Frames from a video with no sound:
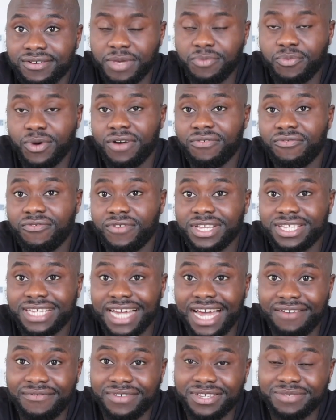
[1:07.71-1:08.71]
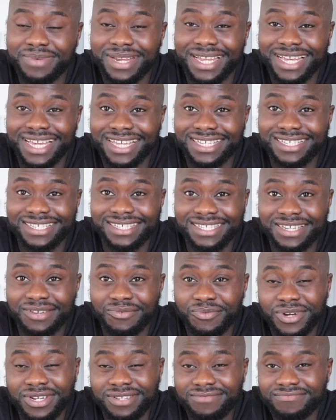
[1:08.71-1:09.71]
People are free to have as many kids as they
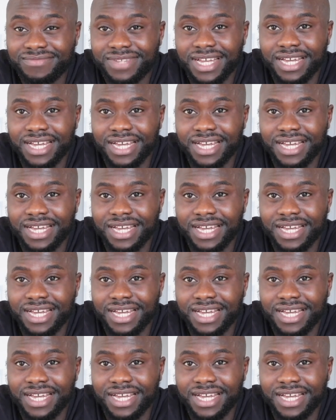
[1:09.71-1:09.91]
want.